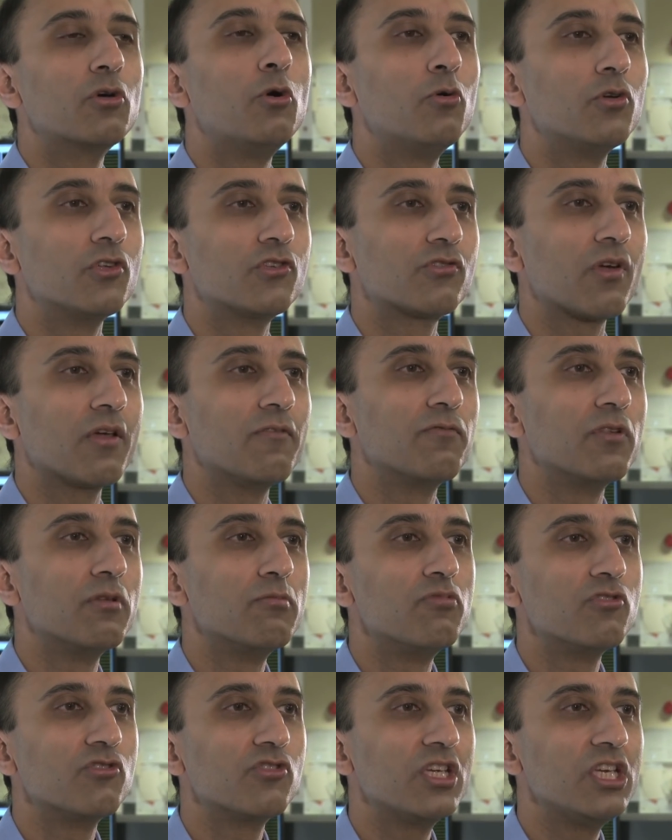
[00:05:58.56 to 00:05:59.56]
cornerstone for the
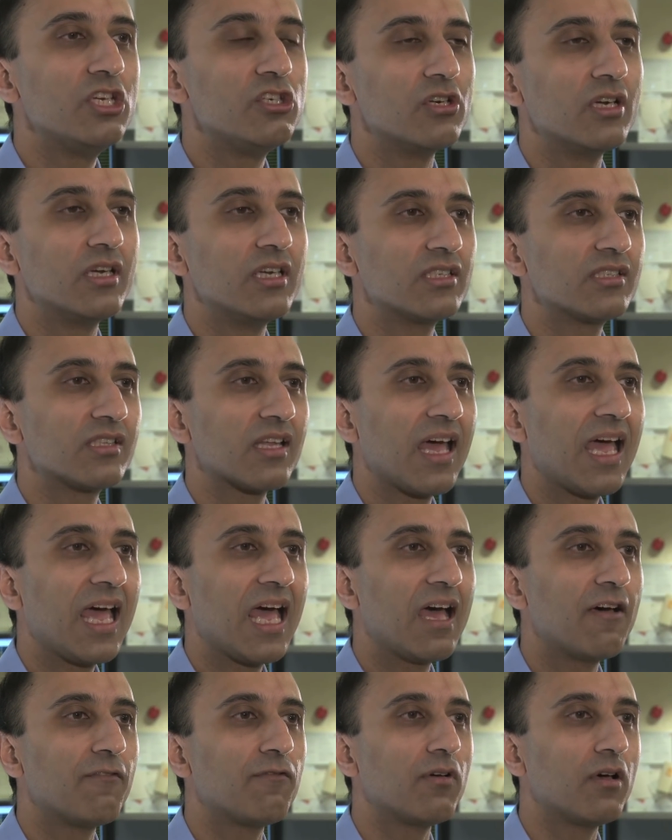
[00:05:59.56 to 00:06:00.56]
procedure is to
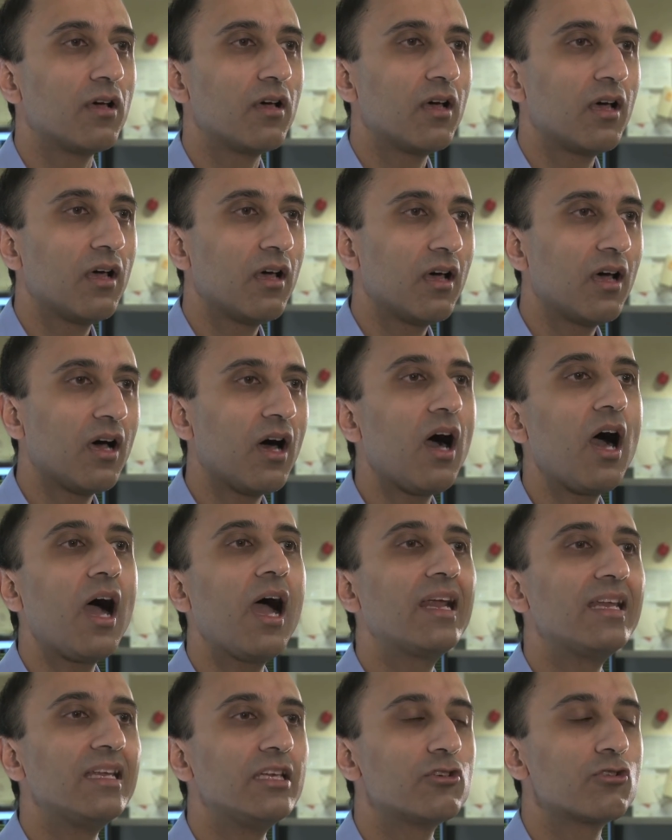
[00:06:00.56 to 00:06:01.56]
have a
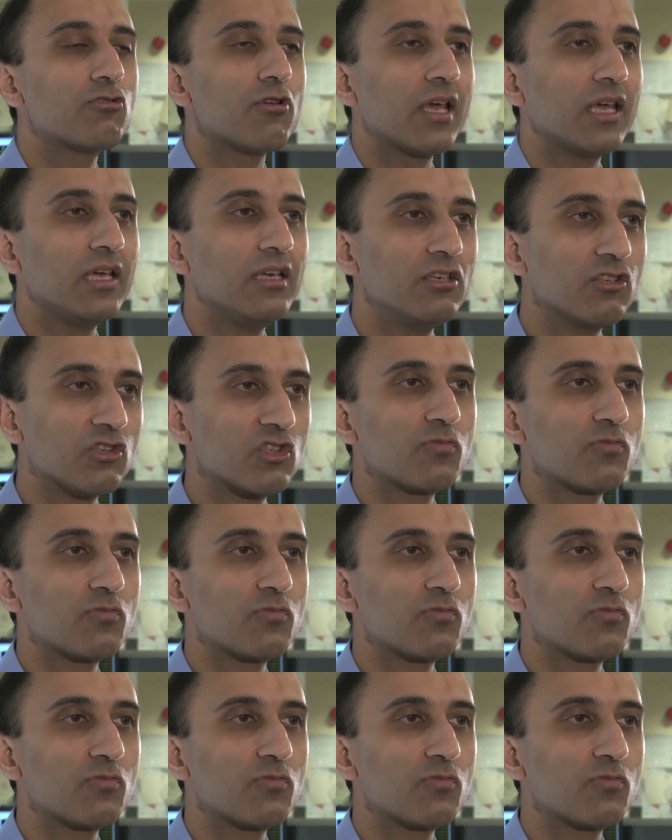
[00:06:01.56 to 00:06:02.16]
highly trained,